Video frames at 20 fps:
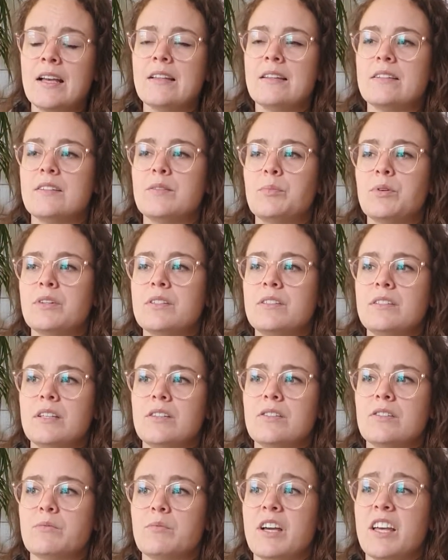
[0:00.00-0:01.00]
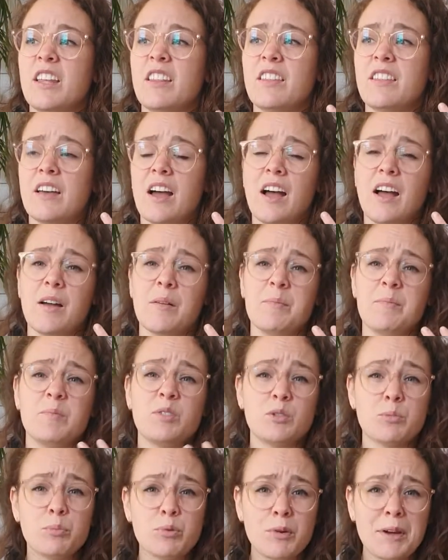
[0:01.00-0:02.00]
This book deals with
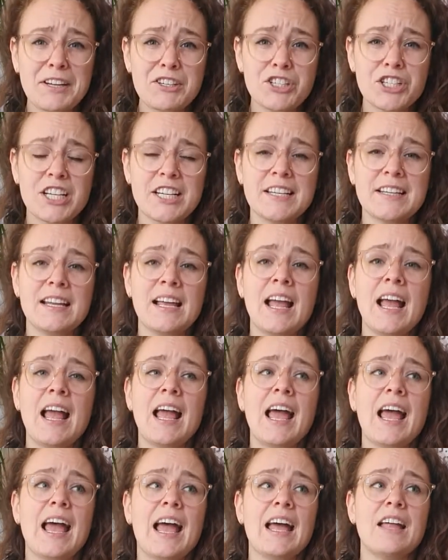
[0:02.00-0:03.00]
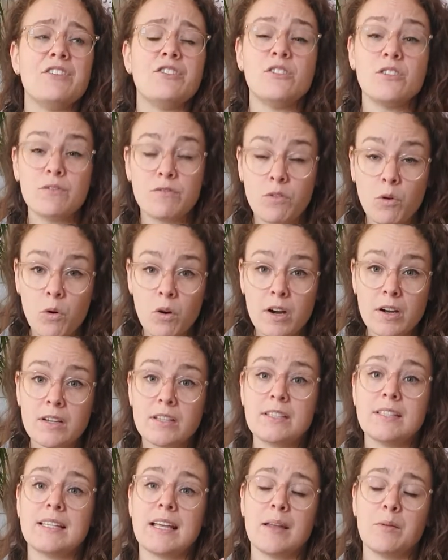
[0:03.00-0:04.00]
depression and
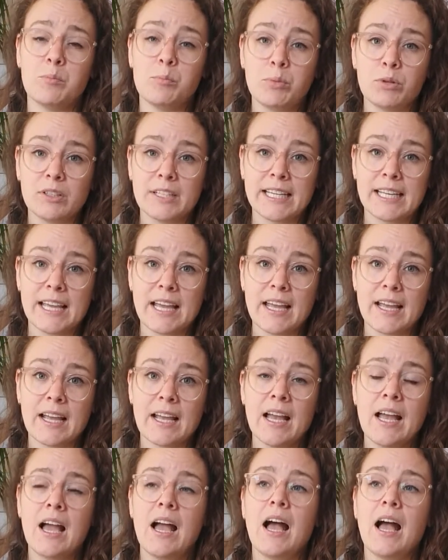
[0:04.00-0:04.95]
divorce and bullying,